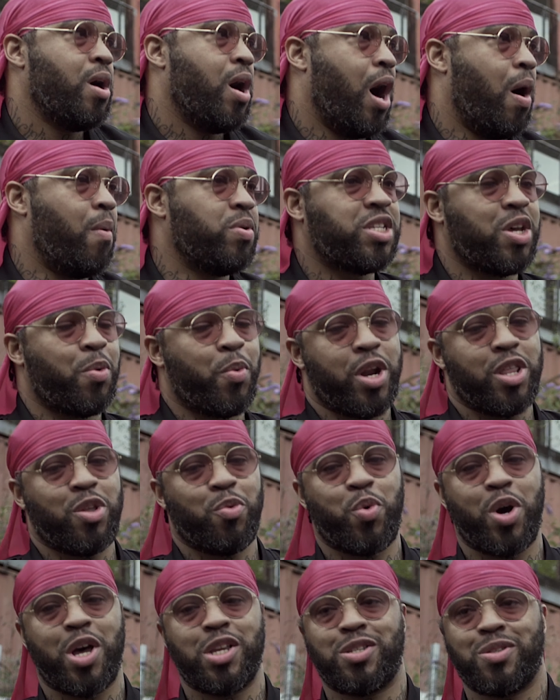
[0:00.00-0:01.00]
I would say one of the
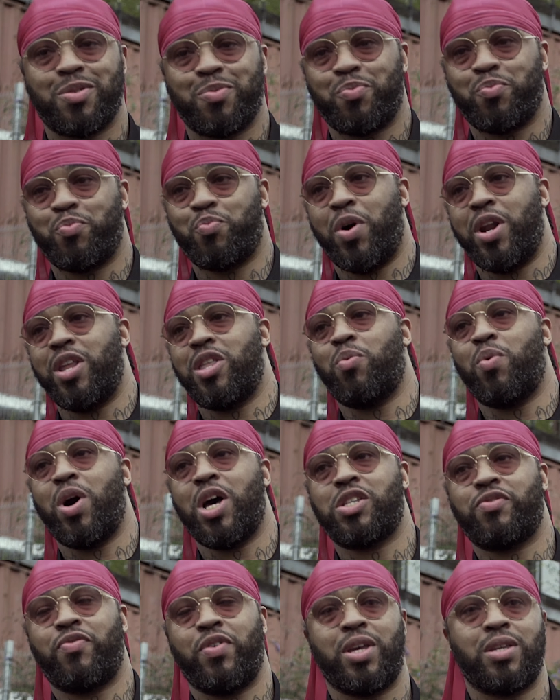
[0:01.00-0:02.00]

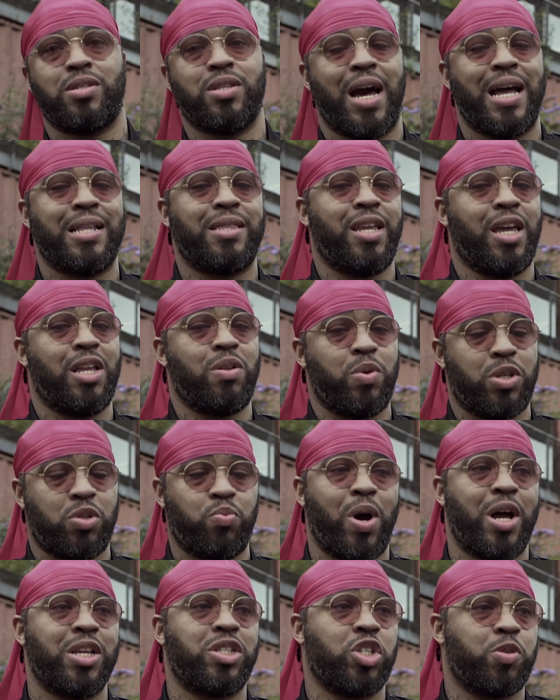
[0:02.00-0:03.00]
worst things I did, which is
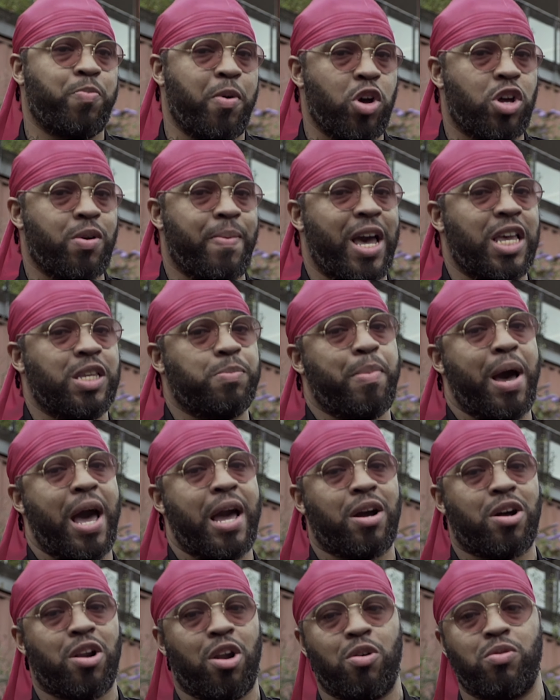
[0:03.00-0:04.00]
what I just spoke about, is
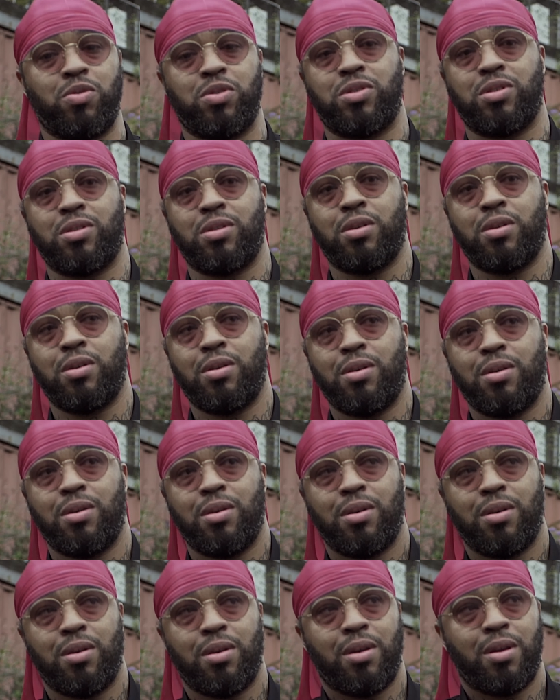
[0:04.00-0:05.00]
buying clothes
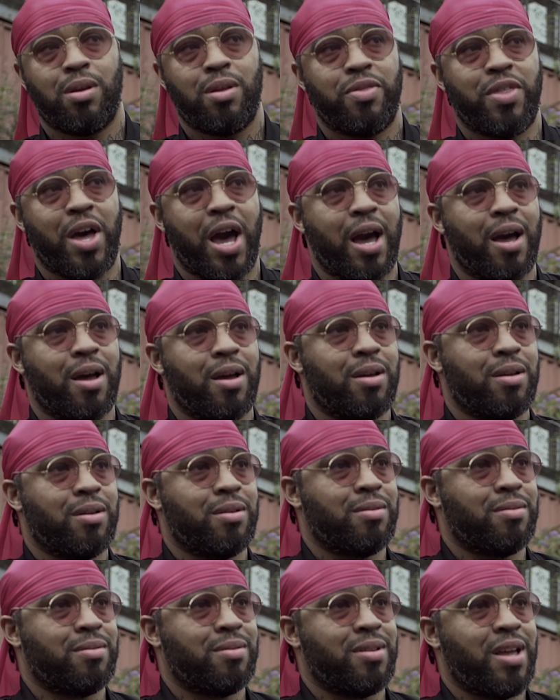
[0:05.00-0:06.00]
that
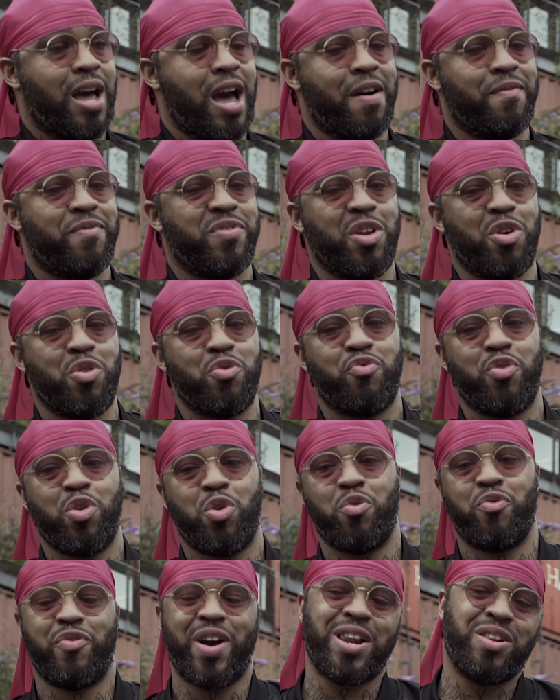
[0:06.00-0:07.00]
have no
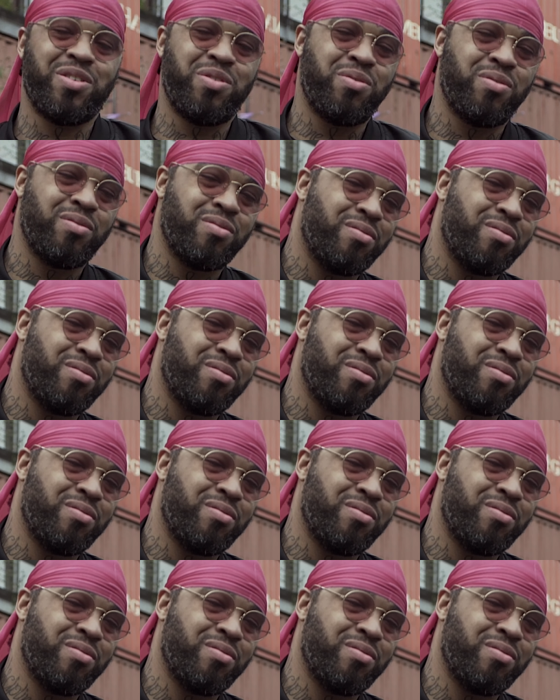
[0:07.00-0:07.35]
real value.